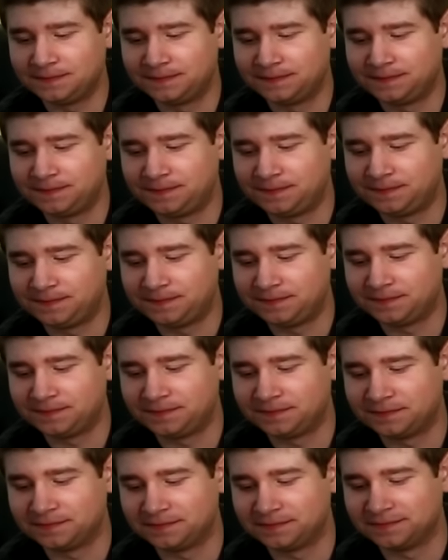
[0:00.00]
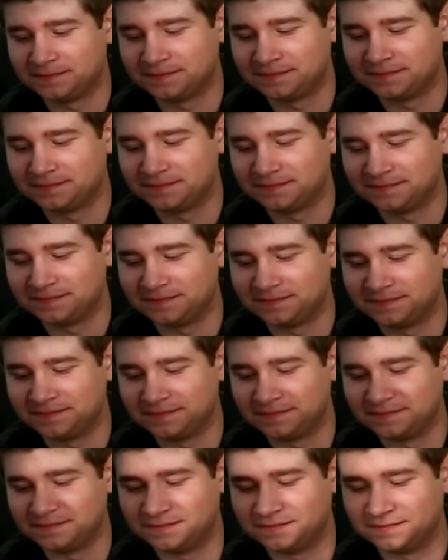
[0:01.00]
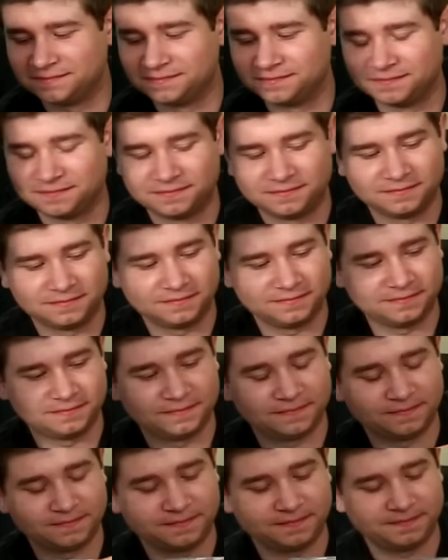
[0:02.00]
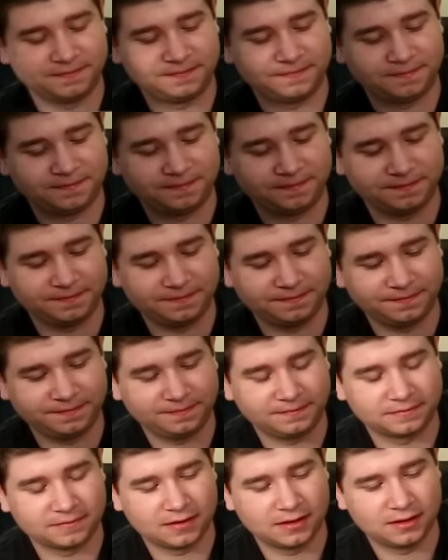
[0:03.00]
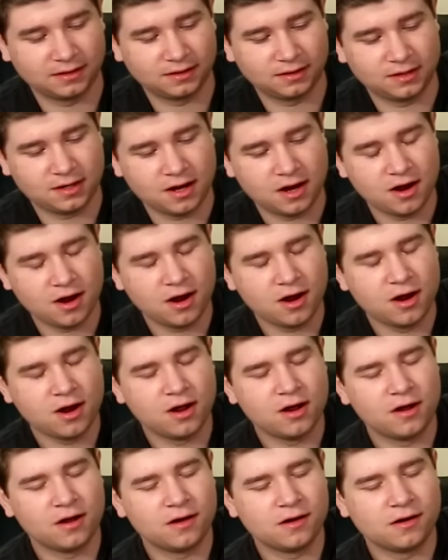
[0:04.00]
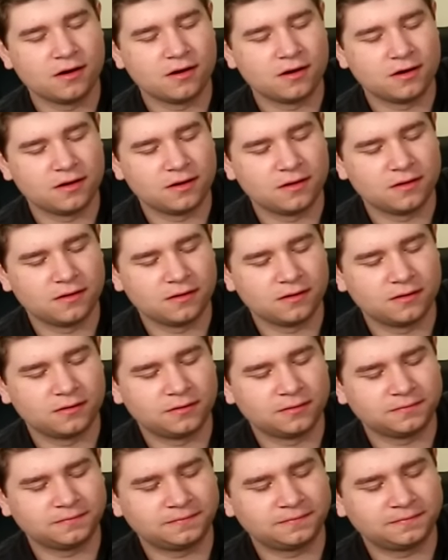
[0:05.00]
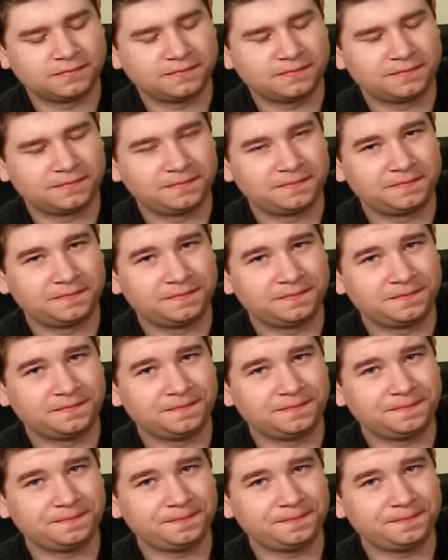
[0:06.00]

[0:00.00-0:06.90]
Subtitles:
(silent)